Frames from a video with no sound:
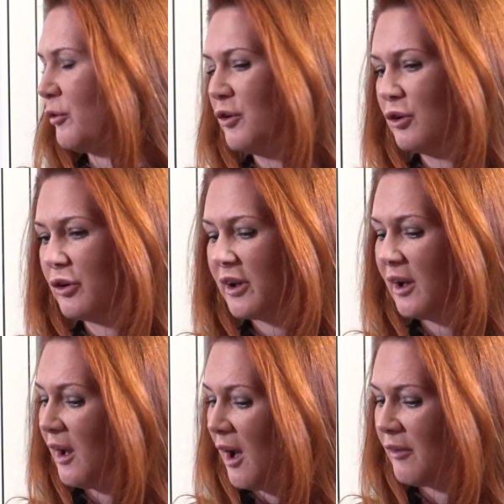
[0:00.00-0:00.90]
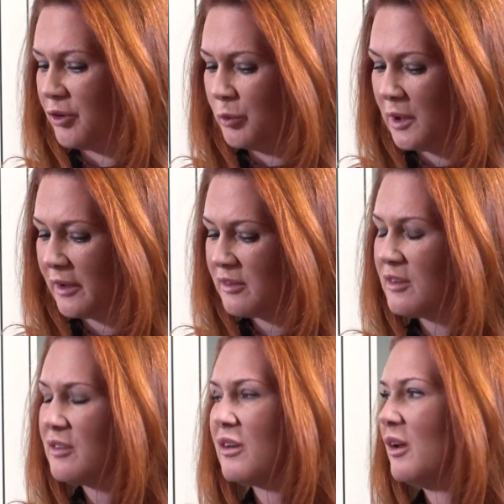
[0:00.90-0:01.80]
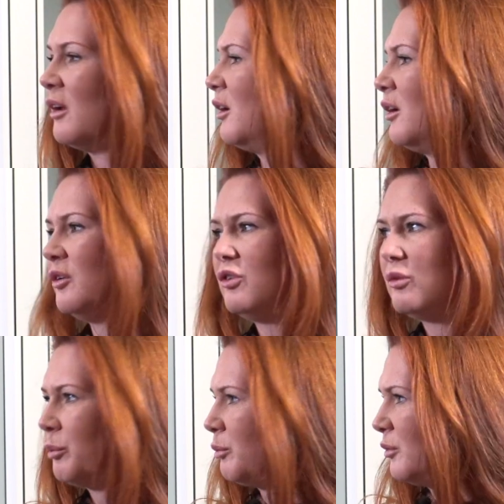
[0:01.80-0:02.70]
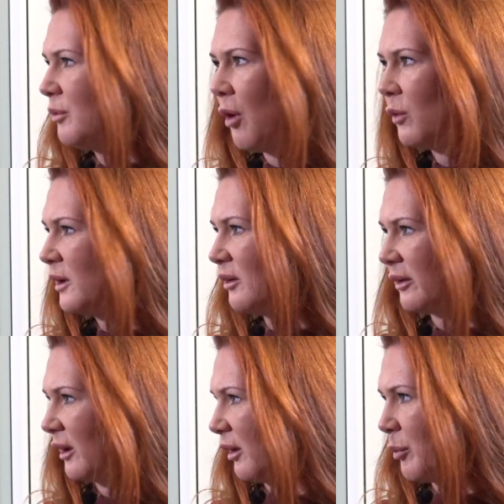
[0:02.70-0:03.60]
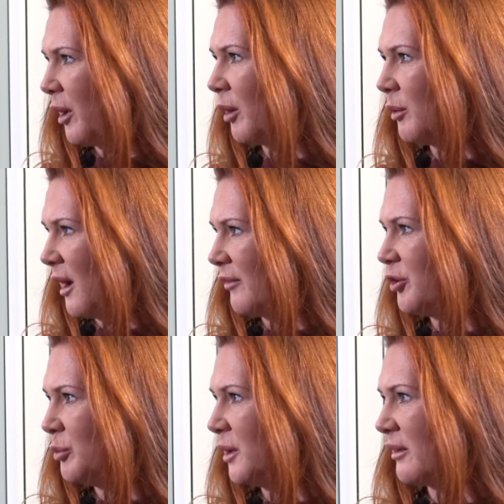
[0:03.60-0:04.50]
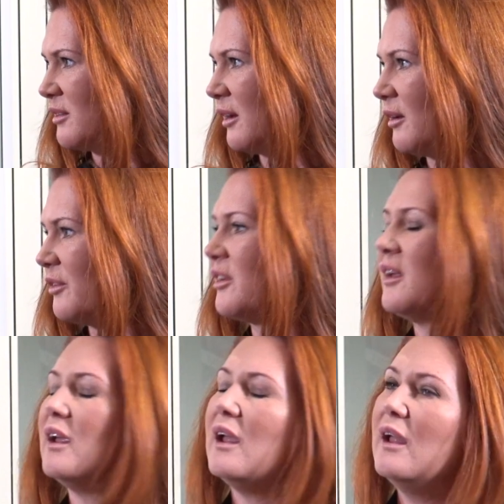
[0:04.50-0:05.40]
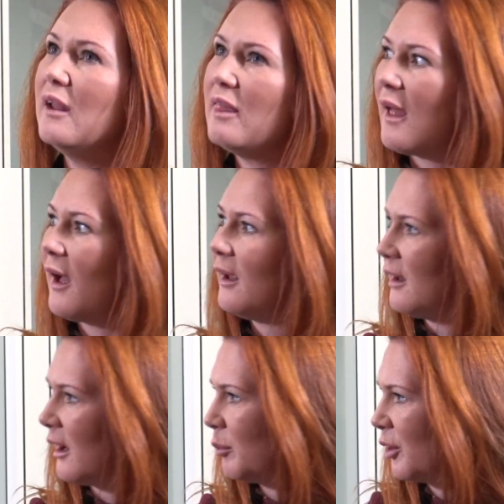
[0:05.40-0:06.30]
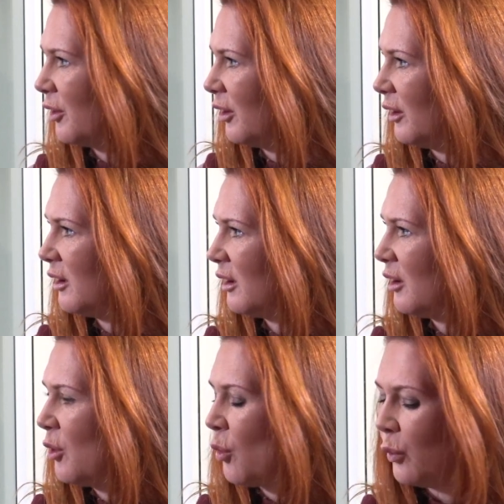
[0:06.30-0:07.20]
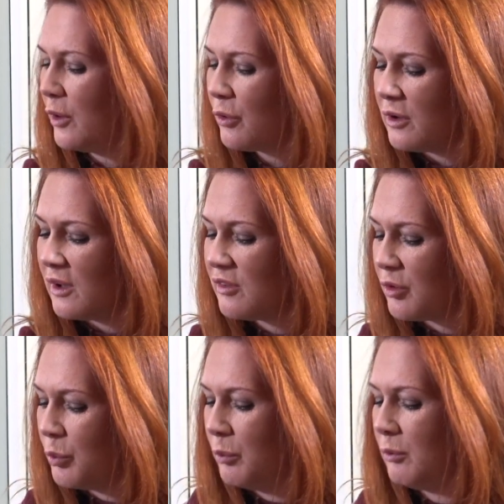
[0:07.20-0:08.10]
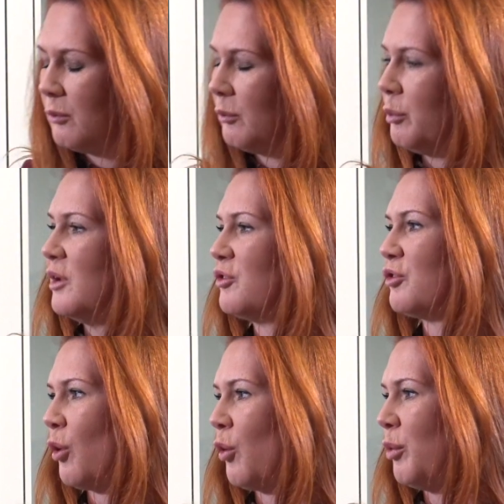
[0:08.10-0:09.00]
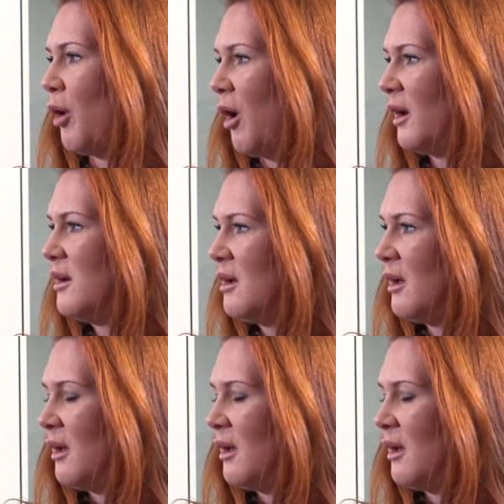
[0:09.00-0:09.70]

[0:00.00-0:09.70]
if you're looking at half duplexes, only look at comparable half duplex sales in that neighborhood. We don't need to be so broad,